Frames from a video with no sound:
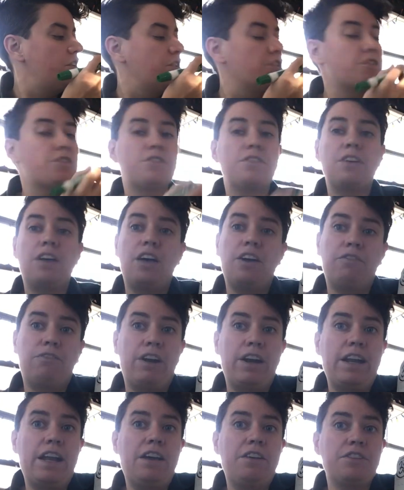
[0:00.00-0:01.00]
So
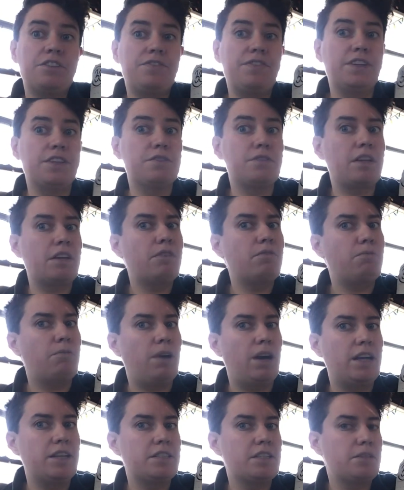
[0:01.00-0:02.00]
right now this feels like,
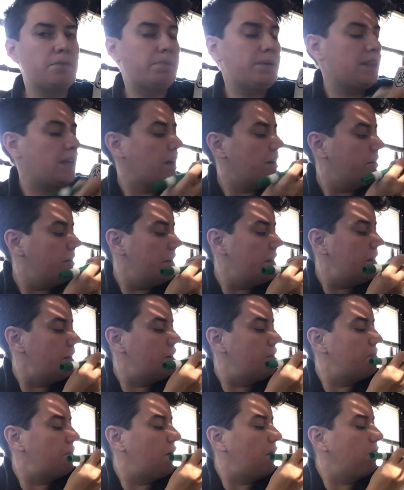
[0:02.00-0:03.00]
why is this a Pythagorean
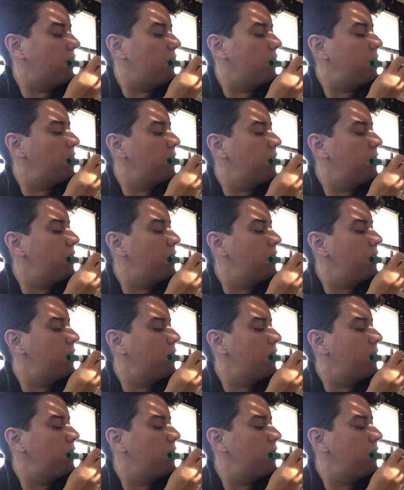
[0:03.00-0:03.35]
theorem problem?